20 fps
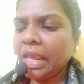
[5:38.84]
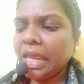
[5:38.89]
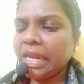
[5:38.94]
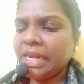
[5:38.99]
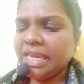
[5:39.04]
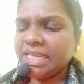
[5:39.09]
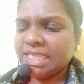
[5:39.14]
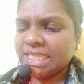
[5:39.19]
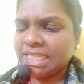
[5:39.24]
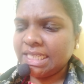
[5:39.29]

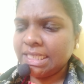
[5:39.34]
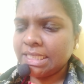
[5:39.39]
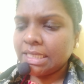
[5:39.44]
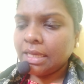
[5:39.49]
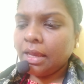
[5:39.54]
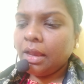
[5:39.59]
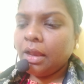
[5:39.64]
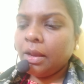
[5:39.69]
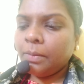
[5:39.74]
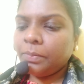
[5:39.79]
Next is
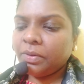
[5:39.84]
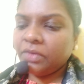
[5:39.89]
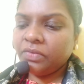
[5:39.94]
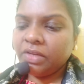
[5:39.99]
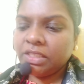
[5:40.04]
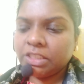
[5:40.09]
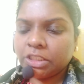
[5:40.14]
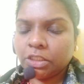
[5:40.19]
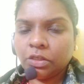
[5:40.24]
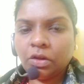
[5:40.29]

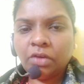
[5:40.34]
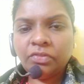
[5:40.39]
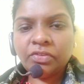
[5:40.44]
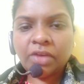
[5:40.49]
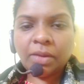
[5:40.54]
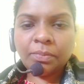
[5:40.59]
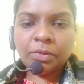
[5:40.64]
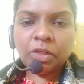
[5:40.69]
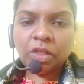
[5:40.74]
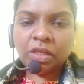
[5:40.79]
prevention of
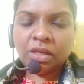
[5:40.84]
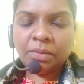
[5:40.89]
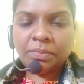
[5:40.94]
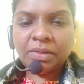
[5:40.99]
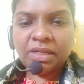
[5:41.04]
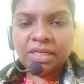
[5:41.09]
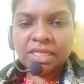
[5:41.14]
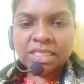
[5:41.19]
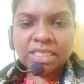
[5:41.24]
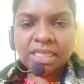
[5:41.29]

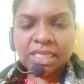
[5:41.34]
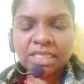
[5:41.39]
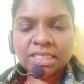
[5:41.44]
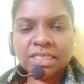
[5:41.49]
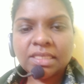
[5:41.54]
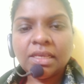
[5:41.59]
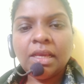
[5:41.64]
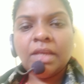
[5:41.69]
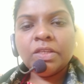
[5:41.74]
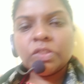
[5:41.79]
communicable
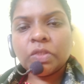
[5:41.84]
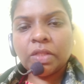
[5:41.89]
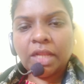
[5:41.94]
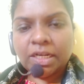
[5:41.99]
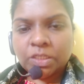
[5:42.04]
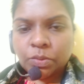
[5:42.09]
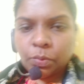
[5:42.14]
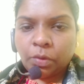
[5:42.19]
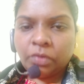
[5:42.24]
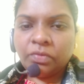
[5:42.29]
disease. So
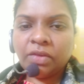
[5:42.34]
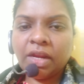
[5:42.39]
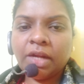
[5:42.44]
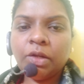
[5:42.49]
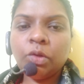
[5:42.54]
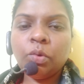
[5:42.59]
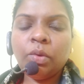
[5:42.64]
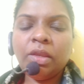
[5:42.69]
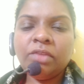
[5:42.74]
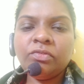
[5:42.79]
that's what we
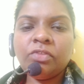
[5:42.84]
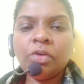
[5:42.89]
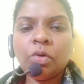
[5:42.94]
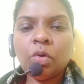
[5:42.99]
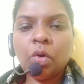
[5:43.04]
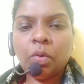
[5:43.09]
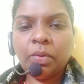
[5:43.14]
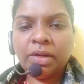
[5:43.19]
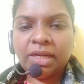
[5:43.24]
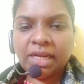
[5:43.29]
are doing for
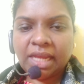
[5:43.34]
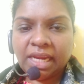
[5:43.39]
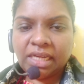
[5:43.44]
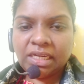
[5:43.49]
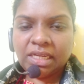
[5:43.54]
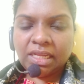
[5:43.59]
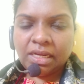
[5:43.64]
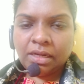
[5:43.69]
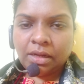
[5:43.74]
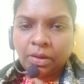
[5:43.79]

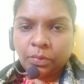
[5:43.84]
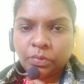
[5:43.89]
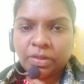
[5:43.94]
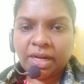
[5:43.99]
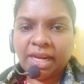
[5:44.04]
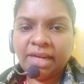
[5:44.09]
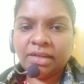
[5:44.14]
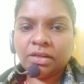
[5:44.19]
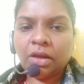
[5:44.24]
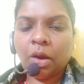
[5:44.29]
COVID-19 now,
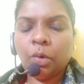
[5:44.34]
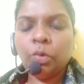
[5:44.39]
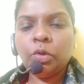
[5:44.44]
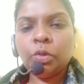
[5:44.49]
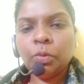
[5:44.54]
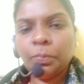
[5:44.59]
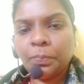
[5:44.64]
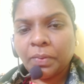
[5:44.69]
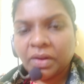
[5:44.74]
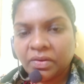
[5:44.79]
right? How
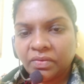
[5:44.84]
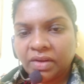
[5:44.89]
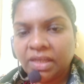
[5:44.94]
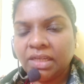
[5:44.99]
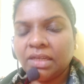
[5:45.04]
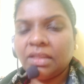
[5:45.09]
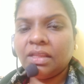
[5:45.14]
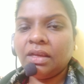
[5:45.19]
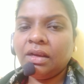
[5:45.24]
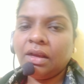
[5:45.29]
to
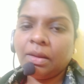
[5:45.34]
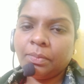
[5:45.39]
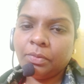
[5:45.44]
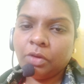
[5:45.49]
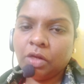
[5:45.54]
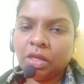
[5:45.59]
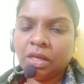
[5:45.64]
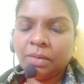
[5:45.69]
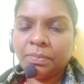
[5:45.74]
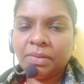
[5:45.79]
prevent the
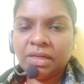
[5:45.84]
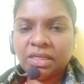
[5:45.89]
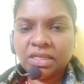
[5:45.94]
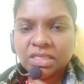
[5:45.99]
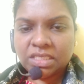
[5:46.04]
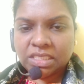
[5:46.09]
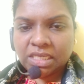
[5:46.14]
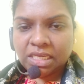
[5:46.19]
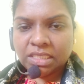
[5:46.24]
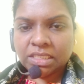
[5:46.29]
communicable
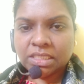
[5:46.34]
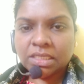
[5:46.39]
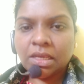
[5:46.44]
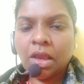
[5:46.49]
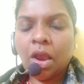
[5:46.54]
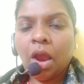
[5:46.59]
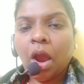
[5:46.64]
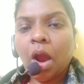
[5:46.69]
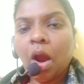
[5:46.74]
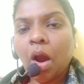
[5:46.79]
disease
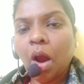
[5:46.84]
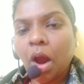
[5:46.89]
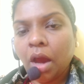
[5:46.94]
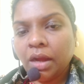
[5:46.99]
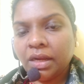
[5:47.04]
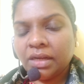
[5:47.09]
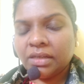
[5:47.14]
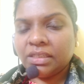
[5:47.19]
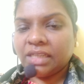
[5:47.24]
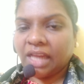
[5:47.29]

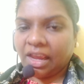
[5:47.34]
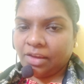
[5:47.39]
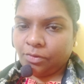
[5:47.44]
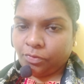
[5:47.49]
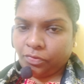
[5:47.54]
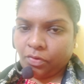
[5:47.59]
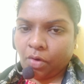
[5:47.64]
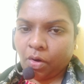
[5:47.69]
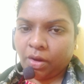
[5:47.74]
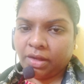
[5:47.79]
or
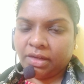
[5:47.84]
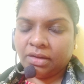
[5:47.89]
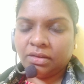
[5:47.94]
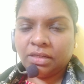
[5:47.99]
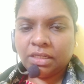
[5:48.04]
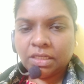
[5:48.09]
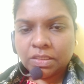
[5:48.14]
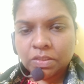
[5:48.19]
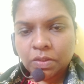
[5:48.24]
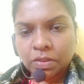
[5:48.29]
typhoid.
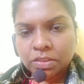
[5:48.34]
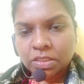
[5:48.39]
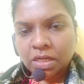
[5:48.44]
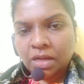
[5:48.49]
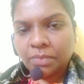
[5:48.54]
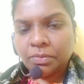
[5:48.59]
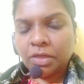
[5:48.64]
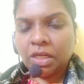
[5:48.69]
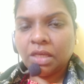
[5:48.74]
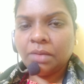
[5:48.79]
It is also
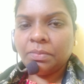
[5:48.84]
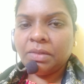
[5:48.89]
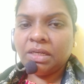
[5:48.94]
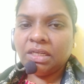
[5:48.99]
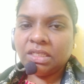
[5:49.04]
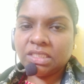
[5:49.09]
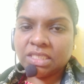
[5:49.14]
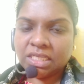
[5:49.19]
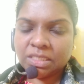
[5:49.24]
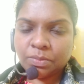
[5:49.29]
communicable
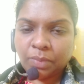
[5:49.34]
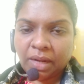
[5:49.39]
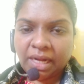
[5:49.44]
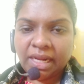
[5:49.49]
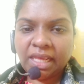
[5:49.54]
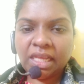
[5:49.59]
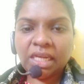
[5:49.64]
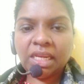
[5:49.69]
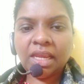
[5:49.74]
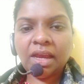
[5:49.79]
disease,
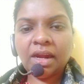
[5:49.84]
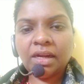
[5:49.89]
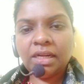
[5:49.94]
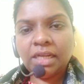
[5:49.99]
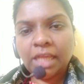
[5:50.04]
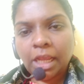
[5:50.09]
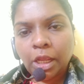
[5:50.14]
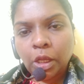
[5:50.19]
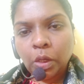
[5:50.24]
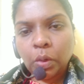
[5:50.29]
malaria,
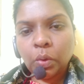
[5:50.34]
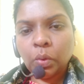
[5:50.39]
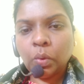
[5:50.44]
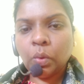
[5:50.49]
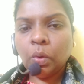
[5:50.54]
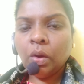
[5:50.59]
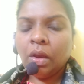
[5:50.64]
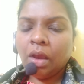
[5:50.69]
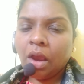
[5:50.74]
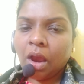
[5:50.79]

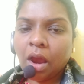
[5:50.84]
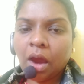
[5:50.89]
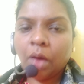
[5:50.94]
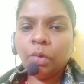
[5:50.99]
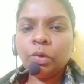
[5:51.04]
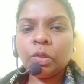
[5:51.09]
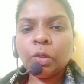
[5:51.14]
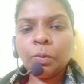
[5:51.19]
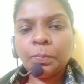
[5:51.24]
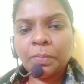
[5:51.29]
dengue.
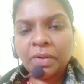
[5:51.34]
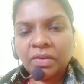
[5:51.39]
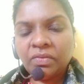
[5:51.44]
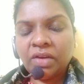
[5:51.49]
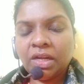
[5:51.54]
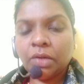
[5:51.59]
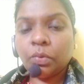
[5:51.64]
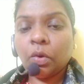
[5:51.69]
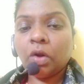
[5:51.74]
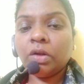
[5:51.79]
How to
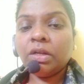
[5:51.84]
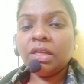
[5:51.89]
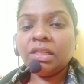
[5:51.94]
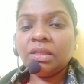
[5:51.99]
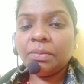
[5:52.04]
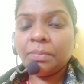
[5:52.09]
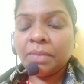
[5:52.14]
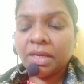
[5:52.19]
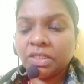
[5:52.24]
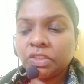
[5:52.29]
prevent, what are
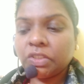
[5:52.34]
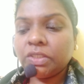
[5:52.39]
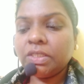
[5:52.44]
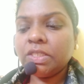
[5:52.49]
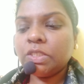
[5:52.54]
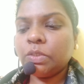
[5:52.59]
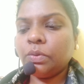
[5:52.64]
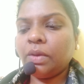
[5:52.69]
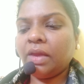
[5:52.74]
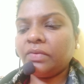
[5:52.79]
the
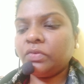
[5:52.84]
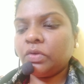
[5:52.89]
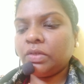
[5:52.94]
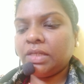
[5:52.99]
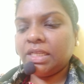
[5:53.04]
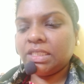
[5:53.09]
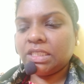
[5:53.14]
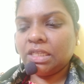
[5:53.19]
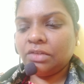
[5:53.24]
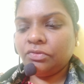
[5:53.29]
measures you have to
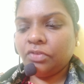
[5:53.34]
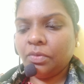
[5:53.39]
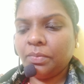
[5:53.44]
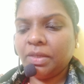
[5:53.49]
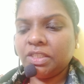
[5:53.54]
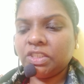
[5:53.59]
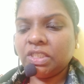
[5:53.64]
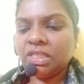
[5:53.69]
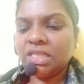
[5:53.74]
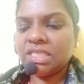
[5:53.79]
teach.
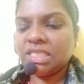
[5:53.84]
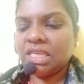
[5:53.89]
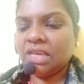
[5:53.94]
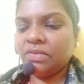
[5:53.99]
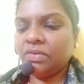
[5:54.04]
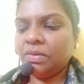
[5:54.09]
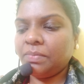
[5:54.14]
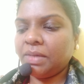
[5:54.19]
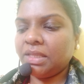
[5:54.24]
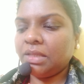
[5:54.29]
Information is
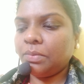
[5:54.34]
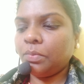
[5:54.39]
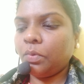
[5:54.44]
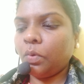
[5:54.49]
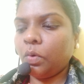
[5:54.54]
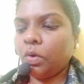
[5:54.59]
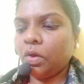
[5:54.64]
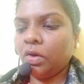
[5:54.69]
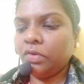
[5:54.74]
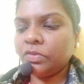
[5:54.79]
given by the
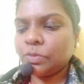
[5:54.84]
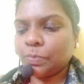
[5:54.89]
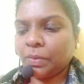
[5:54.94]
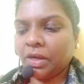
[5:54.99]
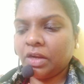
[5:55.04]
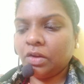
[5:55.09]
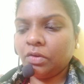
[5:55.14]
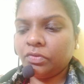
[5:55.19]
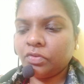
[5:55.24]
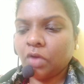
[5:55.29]
mode of
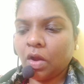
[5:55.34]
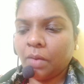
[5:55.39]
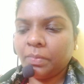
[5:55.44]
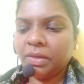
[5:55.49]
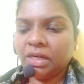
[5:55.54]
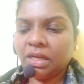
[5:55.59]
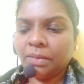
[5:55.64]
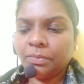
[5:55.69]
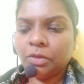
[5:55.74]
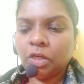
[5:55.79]
spread of
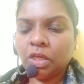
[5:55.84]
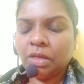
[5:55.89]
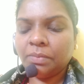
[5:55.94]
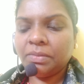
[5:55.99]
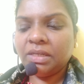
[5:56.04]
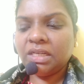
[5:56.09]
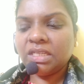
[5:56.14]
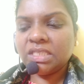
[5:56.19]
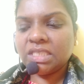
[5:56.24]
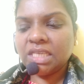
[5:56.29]
common
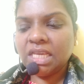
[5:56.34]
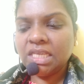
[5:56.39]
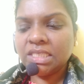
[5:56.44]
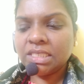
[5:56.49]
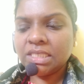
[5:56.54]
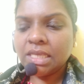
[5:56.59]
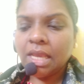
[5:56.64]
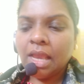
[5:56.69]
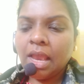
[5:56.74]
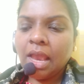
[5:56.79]
communicable
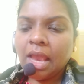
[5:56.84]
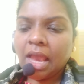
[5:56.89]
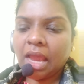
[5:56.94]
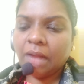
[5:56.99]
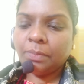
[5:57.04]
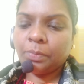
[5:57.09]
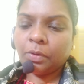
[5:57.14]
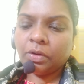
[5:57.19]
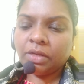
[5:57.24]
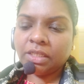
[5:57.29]
disease
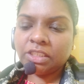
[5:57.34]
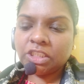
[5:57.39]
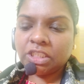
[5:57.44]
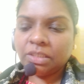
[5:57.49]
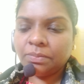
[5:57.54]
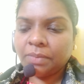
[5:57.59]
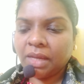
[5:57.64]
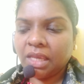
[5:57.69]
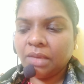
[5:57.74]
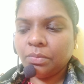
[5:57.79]
and
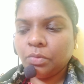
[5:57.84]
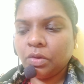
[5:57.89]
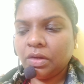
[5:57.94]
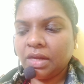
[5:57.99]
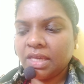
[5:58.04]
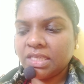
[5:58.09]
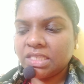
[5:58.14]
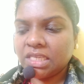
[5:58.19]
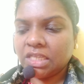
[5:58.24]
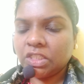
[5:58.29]
protection by
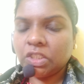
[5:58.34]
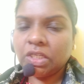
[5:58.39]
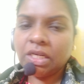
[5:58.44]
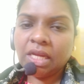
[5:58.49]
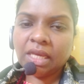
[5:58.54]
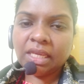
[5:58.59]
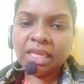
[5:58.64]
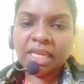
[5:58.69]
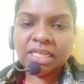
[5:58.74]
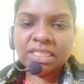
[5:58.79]
immunization
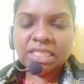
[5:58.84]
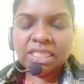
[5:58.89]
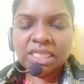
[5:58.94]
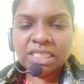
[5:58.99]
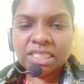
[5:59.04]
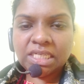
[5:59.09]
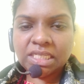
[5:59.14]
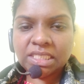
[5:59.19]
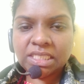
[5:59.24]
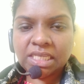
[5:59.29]
against
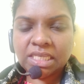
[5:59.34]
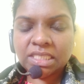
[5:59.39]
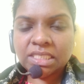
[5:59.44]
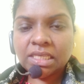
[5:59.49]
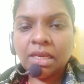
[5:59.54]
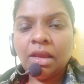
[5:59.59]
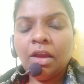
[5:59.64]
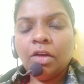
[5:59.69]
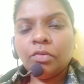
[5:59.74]
this disease.